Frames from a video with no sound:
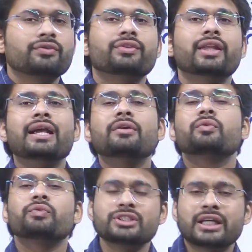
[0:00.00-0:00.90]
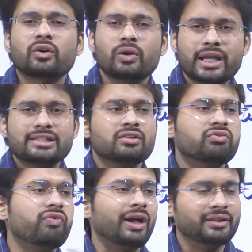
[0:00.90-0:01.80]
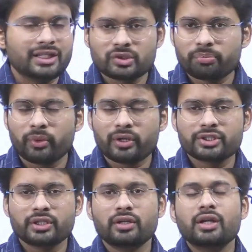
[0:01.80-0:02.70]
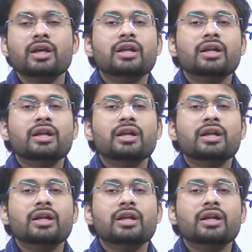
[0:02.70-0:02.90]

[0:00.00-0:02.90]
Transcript: that which are called as the factors of production,